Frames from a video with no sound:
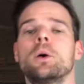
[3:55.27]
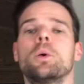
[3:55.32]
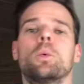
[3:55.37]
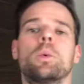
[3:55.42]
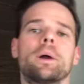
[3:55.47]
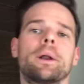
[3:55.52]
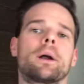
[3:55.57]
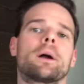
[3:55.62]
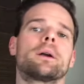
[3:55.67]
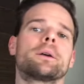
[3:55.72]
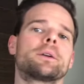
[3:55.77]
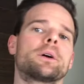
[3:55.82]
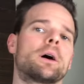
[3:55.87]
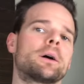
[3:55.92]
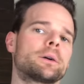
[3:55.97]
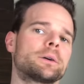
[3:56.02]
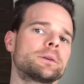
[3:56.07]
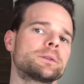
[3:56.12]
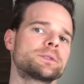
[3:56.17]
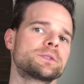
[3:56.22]
when our
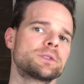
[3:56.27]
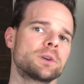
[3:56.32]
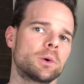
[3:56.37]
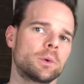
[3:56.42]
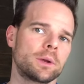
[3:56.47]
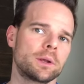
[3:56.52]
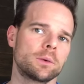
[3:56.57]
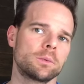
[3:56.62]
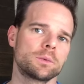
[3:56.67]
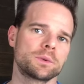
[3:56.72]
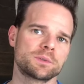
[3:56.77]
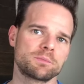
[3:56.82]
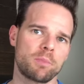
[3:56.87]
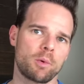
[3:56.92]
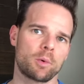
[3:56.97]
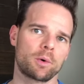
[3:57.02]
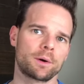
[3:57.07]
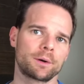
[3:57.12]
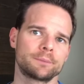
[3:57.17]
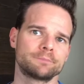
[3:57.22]
daughter Zoe was
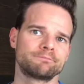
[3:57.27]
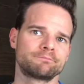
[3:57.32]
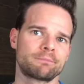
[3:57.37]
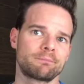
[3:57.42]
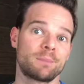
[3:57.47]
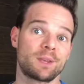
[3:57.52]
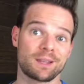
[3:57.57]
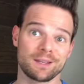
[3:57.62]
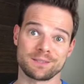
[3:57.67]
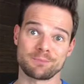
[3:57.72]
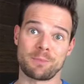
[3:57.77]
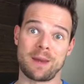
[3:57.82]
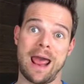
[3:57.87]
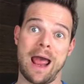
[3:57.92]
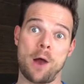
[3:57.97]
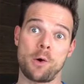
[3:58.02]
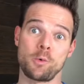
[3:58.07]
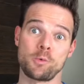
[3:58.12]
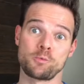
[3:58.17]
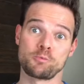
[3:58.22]
born, because
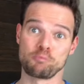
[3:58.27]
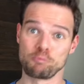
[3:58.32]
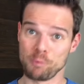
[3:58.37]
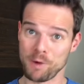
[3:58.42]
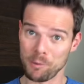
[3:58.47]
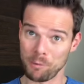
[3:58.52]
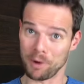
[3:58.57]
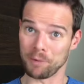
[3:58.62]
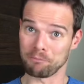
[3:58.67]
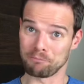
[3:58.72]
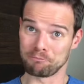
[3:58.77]
now we were